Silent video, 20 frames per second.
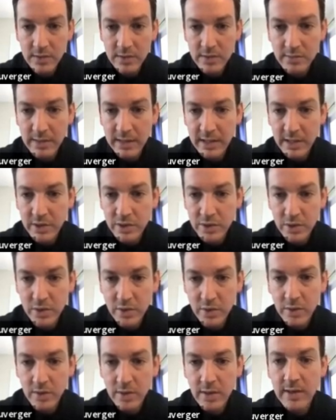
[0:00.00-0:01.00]
just making
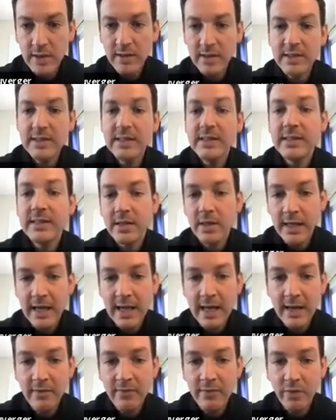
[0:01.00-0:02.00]
sure this is,
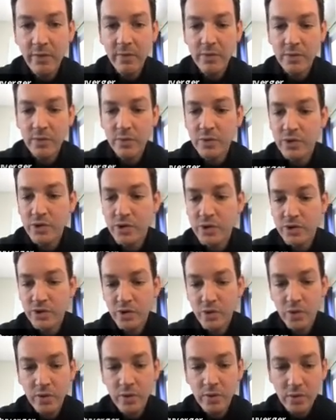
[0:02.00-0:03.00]
again, for those who just
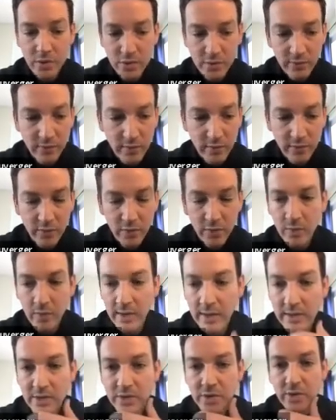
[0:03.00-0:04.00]
joined, because a few of you
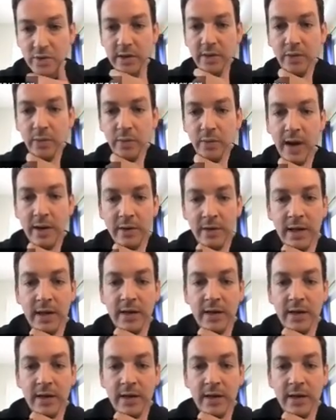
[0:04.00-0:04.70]
are joining throughout,